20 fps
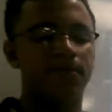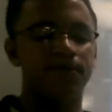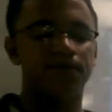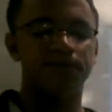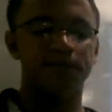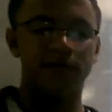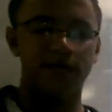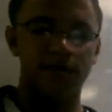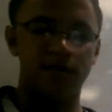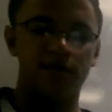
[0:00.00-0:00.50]

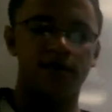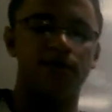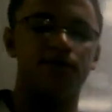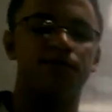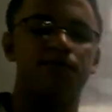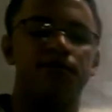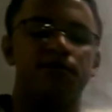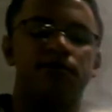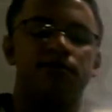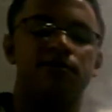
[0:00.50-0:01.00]

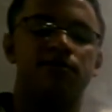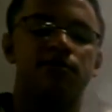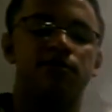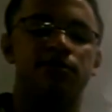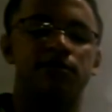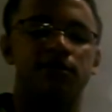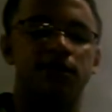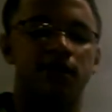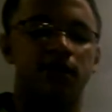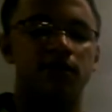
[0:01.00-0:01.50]
times the
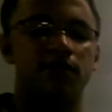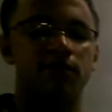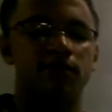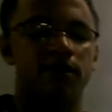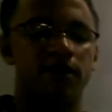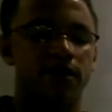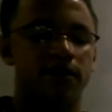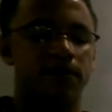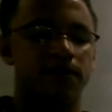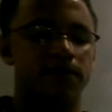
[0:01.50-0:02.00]
standard
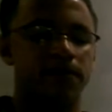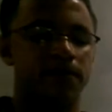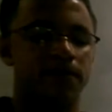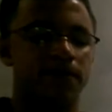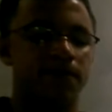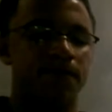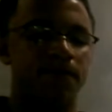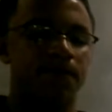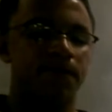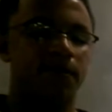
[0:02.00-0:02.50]
error.
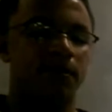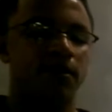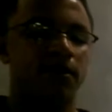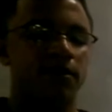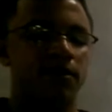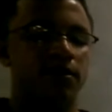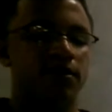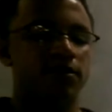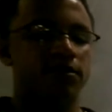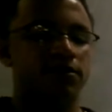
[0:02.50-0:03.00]

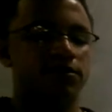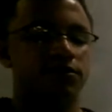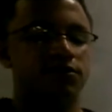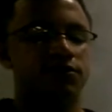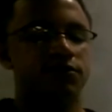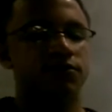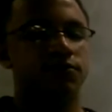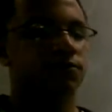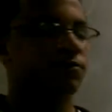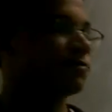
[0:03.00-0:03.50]

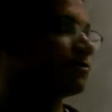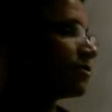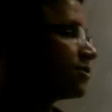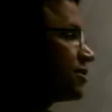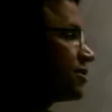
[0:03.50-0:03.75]
So we would